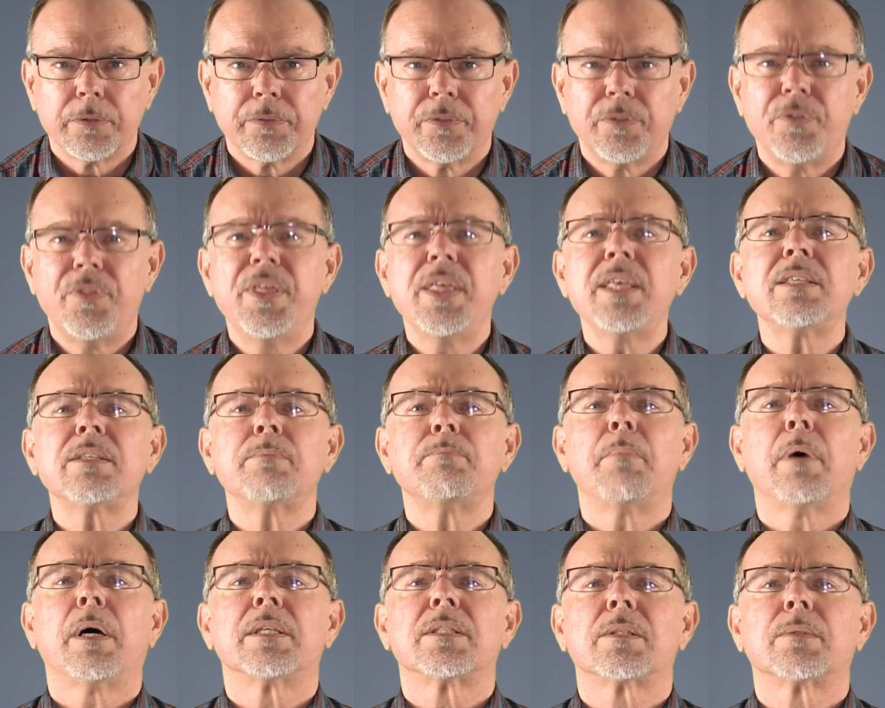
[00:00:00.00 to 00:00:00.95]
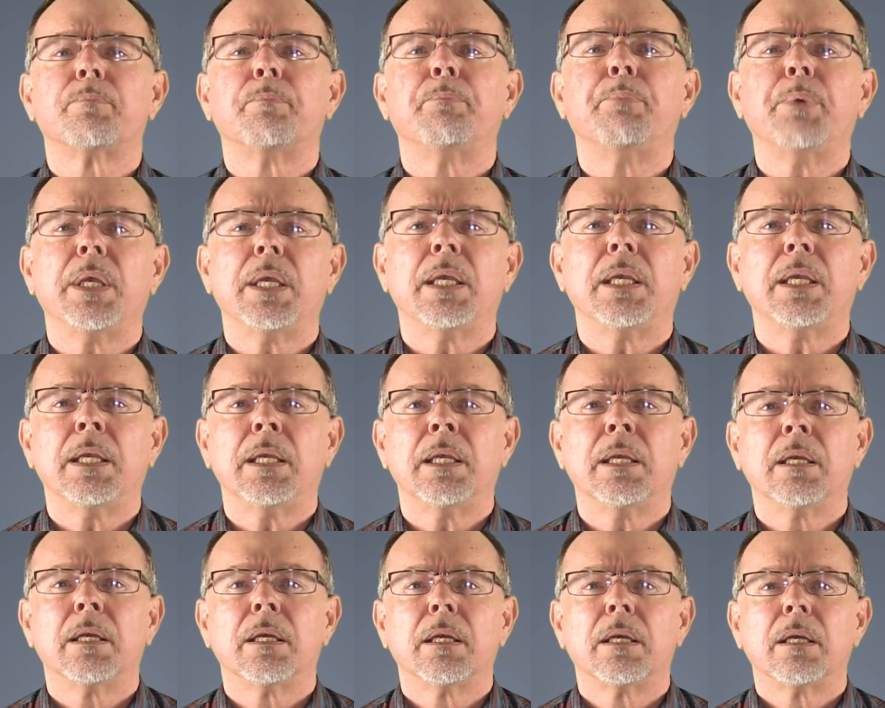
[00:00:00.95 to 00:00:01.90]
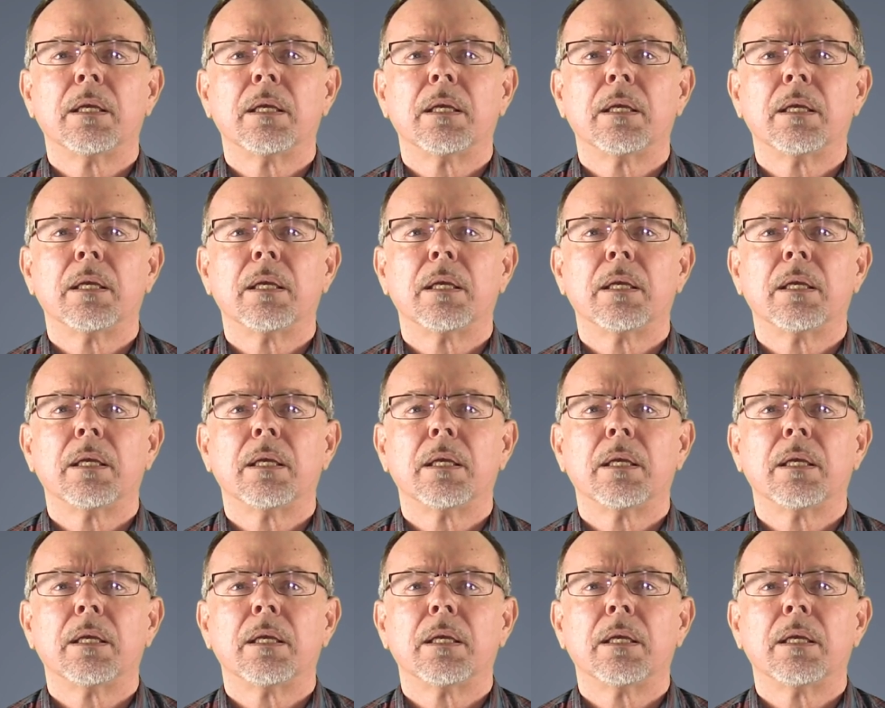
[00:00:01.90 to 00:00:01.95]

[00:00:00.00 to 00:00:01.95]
This must be